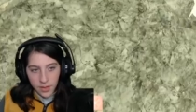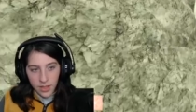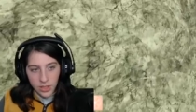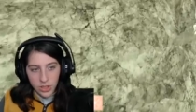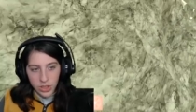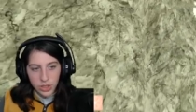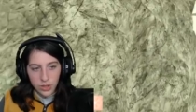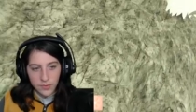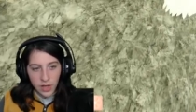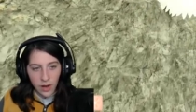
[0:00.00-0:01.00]
it just
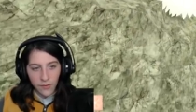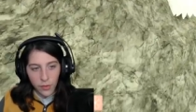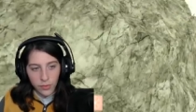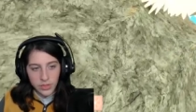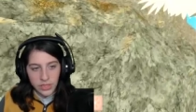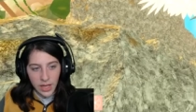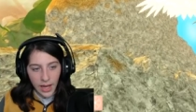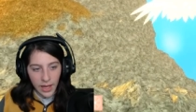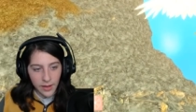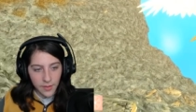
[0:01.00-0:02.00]
jumps off. Oh, what's
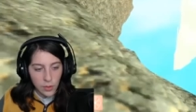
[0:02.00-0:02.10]
that?